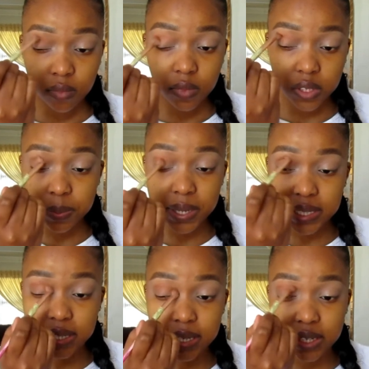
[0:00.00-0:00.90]
It's
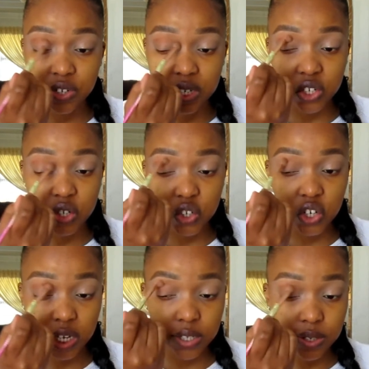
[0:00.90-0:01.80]
basically a transition
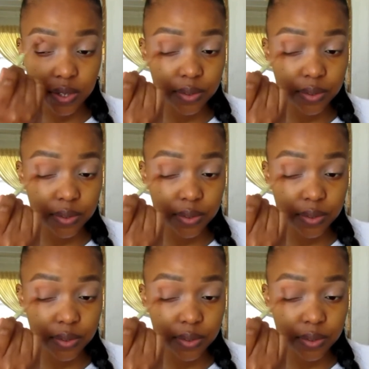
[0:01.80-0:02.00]
shade, so